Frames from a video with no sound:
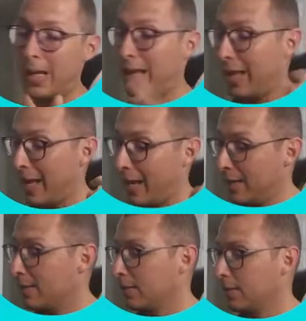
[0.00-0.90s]

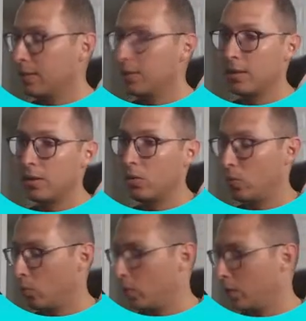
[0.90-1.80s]
And
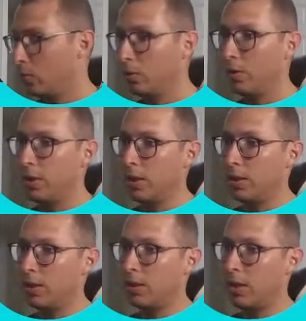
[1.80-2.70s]
one cool thing
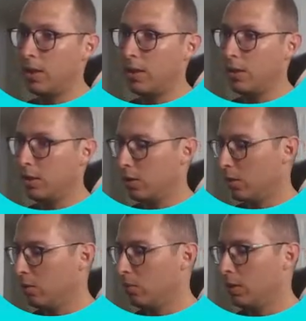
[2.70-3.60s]
that they
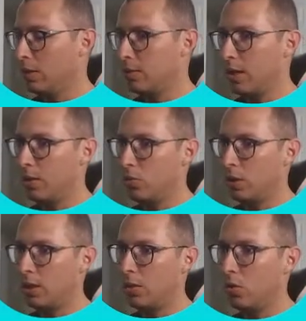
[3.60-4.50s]
include is that you
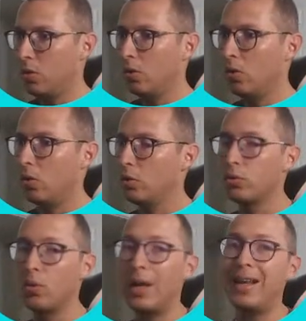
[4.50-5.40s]
can
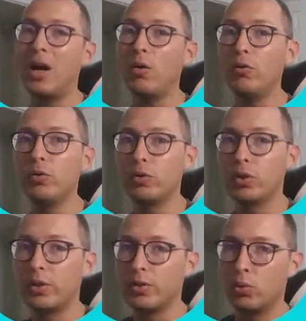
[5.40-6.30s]
also allow
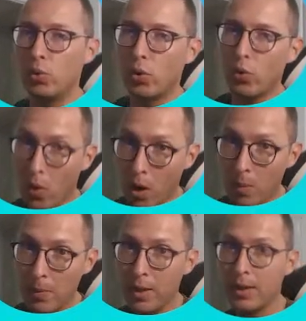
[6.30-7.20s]
users to
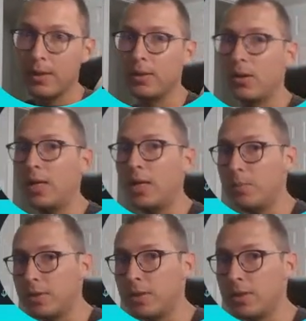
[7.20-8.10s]
crop their
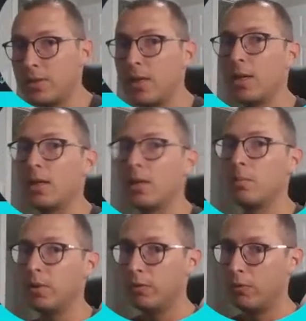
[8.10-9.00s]
images
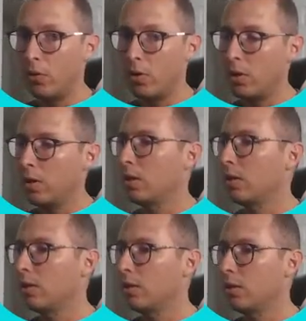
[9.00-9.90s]
before
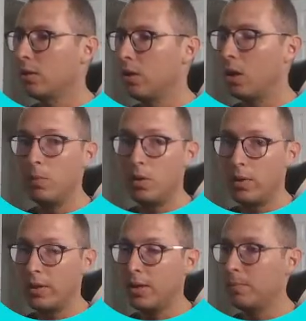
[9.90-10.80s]

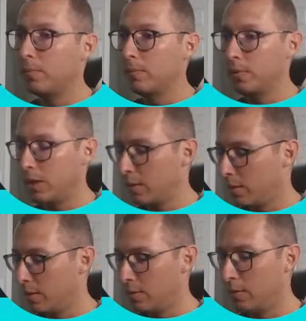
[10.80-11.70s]
uploading them, like
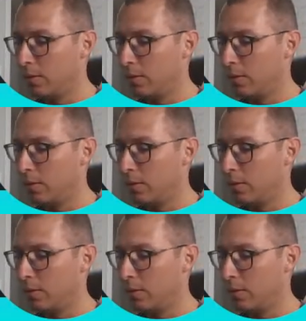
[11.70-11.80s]
this.